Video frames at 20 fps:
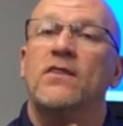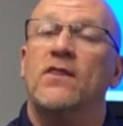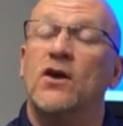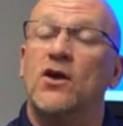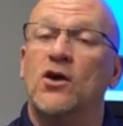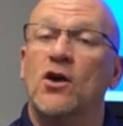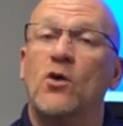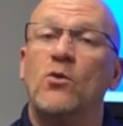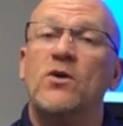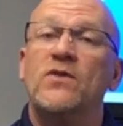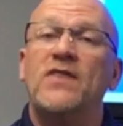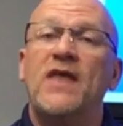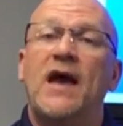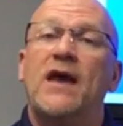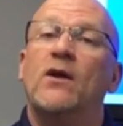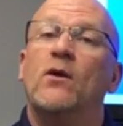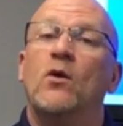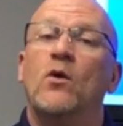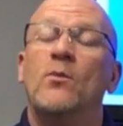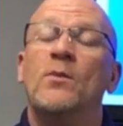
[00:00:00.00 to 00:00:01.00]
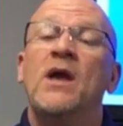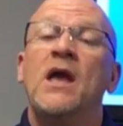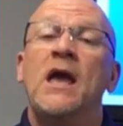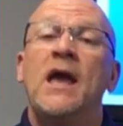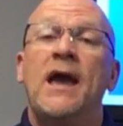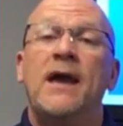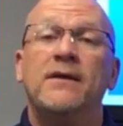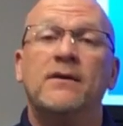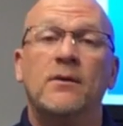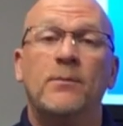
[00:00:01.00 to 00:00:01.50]
that go with that home
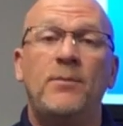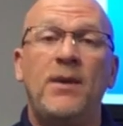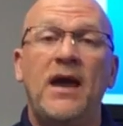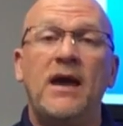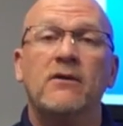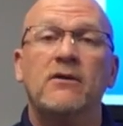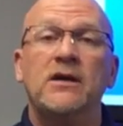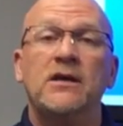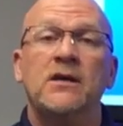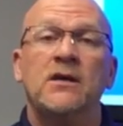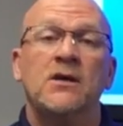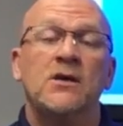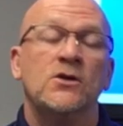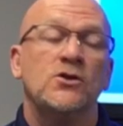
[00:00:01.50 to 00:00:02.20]
and compare it